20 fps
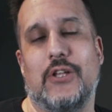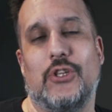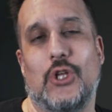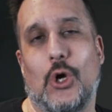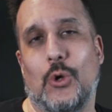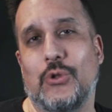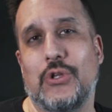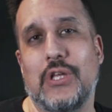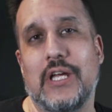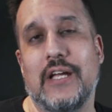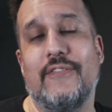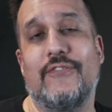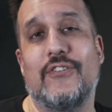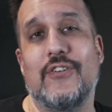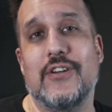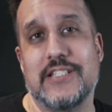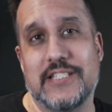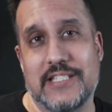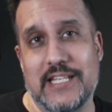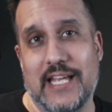Don't think for
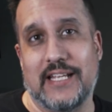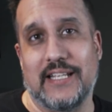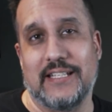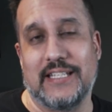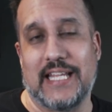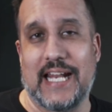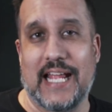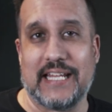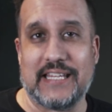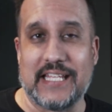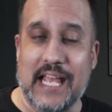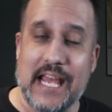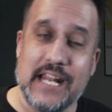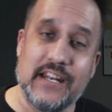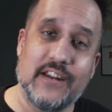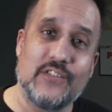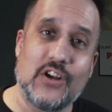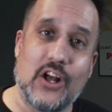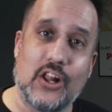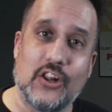a second that at the end
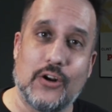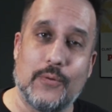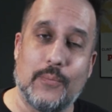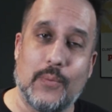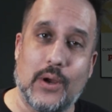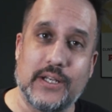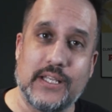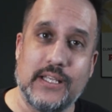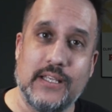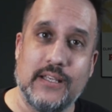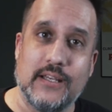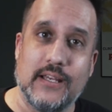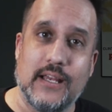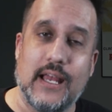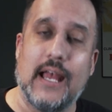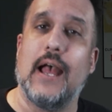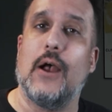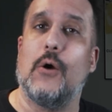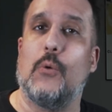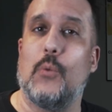of Color of Money,
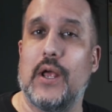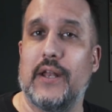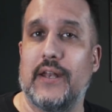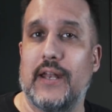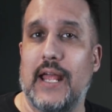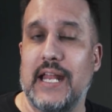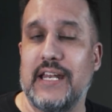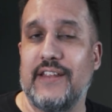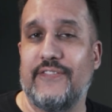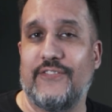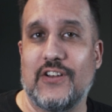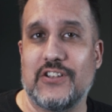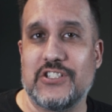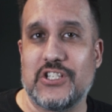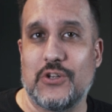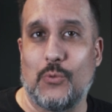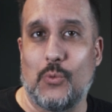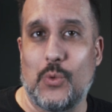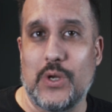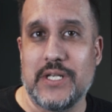when Eddie
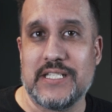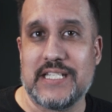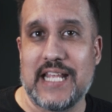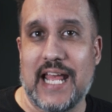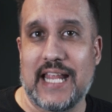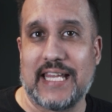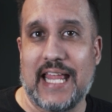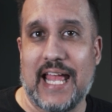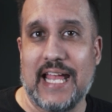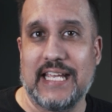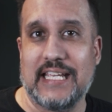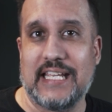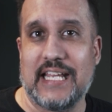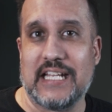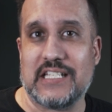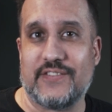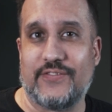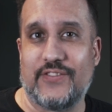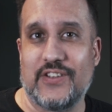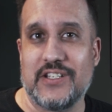Felson wins that leg
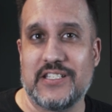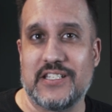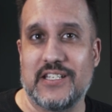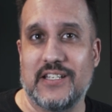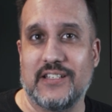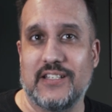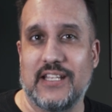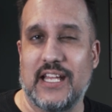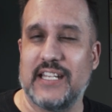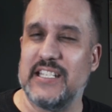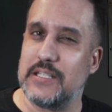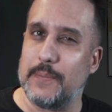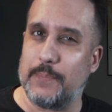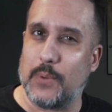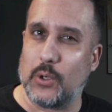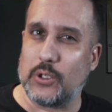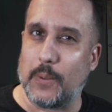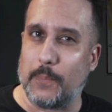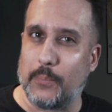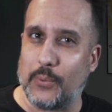against Vincent and he's
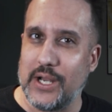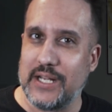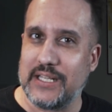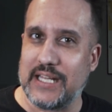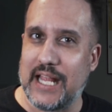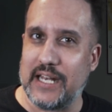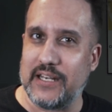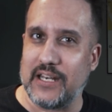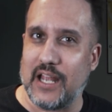about to break that